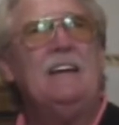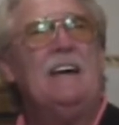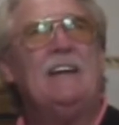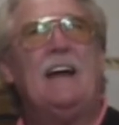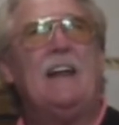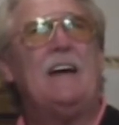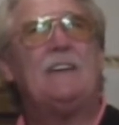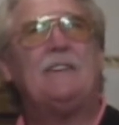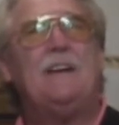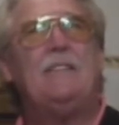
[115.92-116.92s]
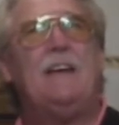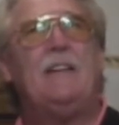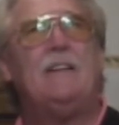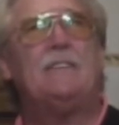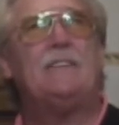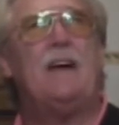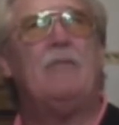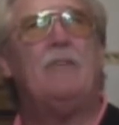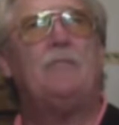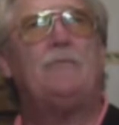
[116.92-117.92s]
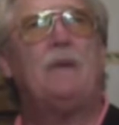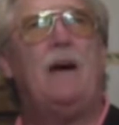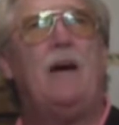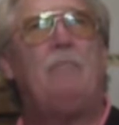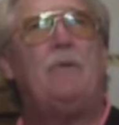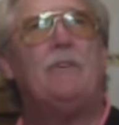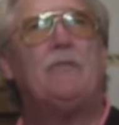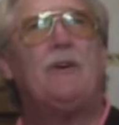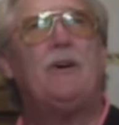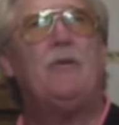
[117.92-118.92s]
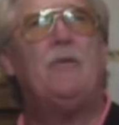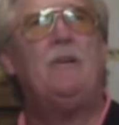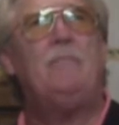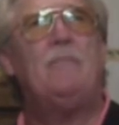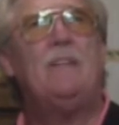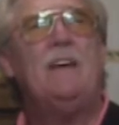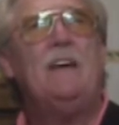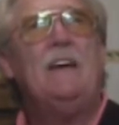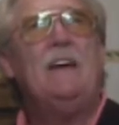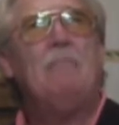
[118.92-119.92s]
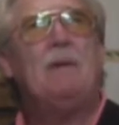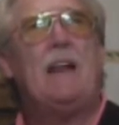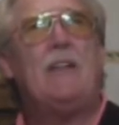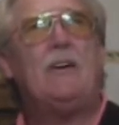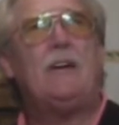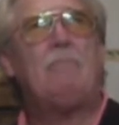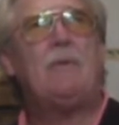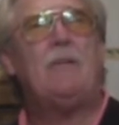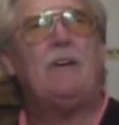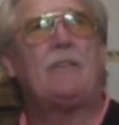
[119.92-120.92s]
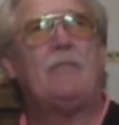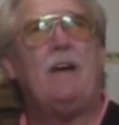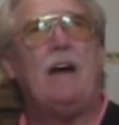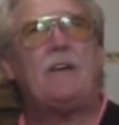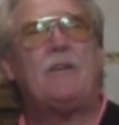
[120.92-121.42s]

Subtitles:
And I like seeing that. Look at that. What's up on his toe? But I look up there in the right